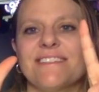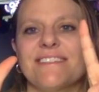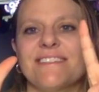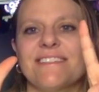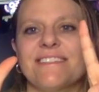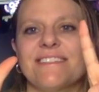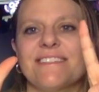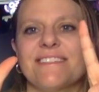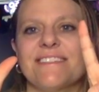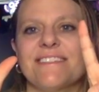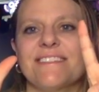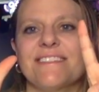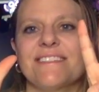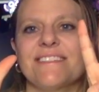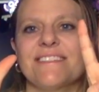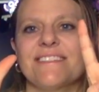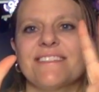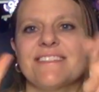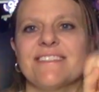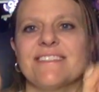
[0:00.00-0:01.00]

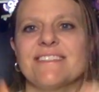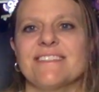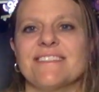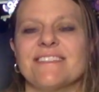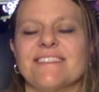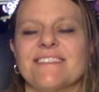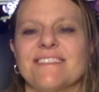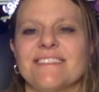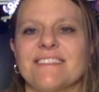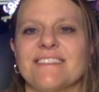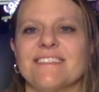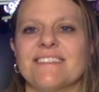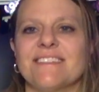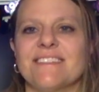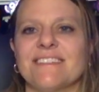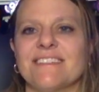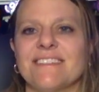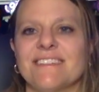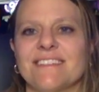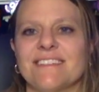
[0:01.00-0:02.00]

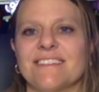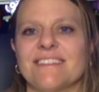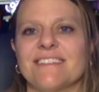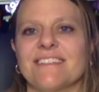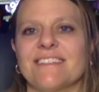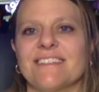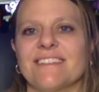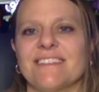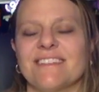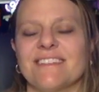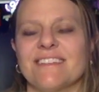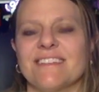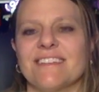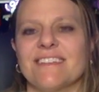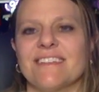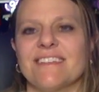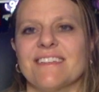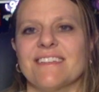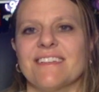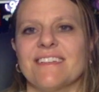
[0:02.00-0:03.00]

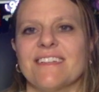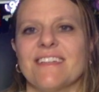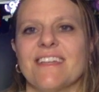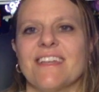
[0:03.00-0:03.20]
Nothing is said.